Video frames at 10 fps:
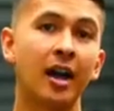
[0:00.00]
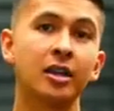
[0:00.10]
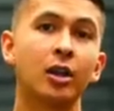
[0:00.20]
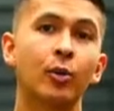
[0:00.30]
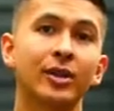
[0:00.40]

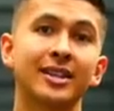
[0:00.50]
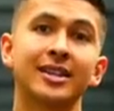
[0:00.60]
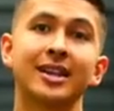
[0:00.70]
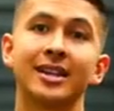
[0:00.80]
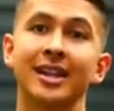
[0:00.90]
unknowingly
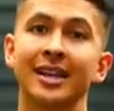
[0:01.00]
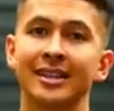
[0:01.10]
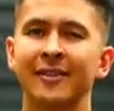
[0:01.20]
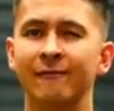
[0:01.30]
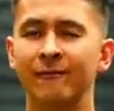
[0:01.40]
neglect
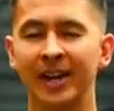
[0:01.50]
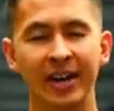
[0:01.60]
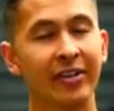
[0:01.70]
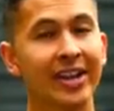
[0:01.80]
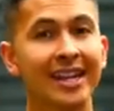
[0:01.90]
that
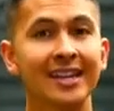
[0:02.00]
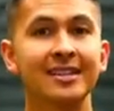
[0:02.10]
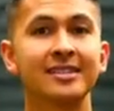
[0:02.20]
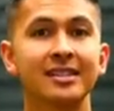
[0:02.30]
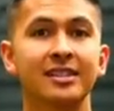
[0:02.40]
very
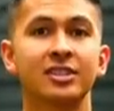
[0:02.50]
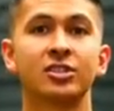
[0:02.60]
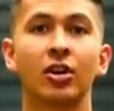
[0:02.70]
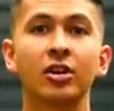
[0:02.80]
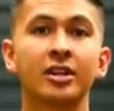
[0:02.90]
easily
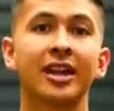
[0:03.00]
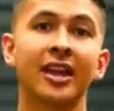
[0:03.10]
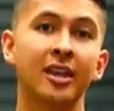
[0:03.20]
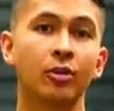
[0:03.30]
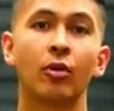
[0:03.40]
start to
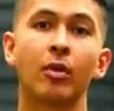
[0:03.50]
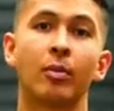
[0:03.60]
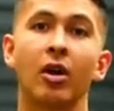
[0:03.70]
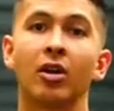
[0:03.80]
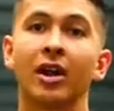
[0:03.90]
hinder our
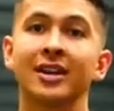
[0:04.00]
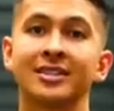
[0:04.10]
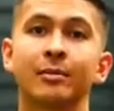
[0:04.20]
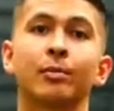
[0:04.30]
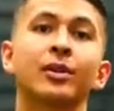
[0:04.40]
progress
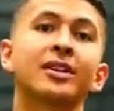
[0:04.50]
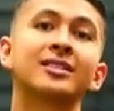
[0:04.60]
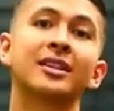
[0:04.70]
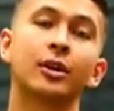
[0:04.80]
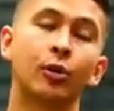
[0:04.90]
and put
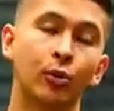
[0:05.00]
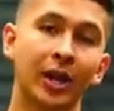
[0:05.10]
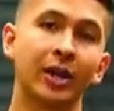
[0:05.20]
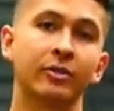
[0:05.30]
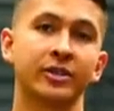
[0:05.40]
us at a
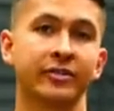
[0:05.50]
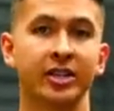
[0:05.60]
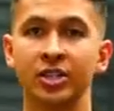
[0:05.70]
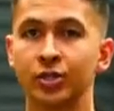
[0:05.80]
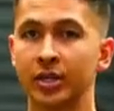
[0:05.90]
greater risk for
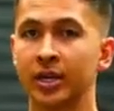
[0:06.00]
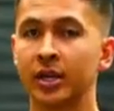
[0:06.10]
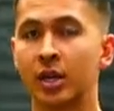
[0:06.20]
injury,